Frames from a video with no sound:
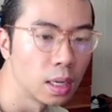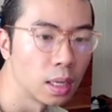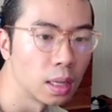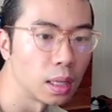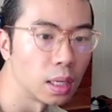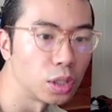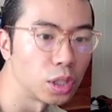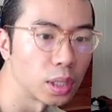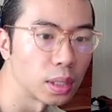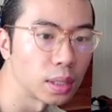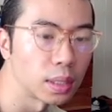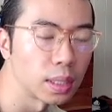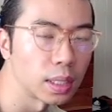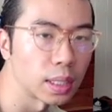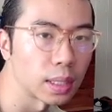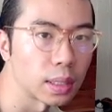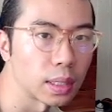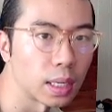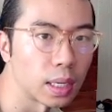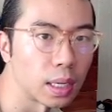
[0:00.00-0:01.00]

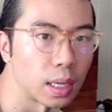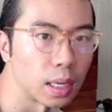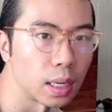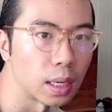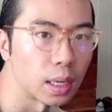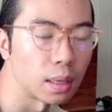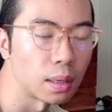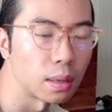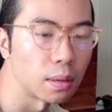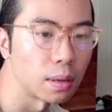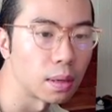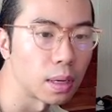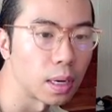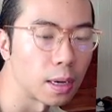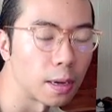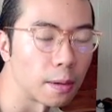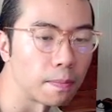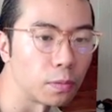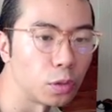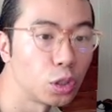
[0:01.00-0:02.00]
logistics
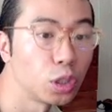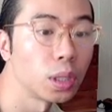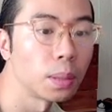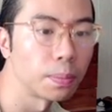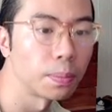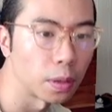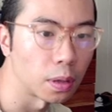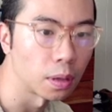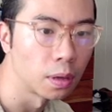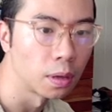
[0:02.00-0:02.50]
shipper,